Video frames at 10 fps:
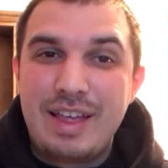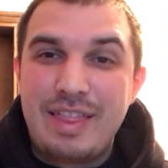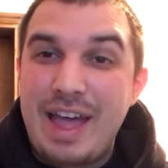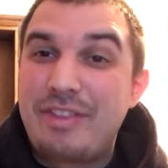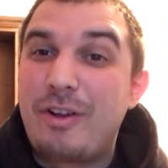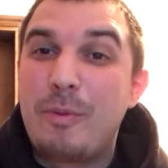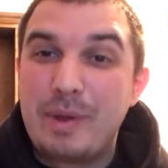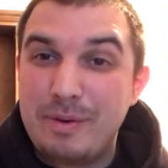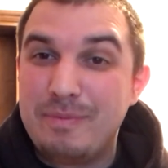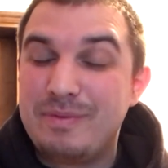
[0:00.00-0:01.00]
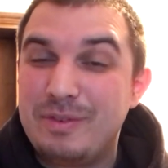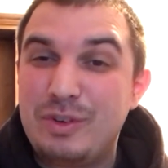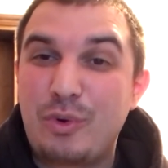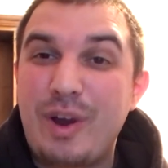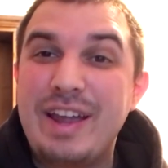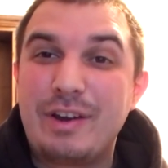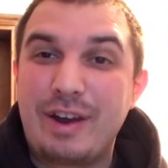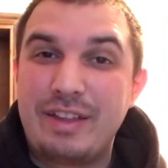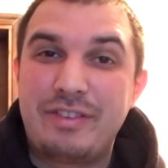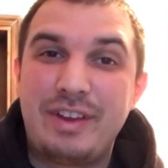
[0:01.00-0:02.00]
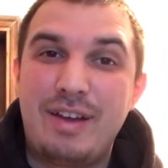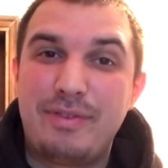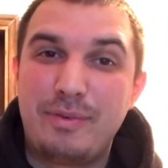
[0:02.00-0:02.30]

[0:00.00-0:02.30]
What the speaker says: That's all been great stuff,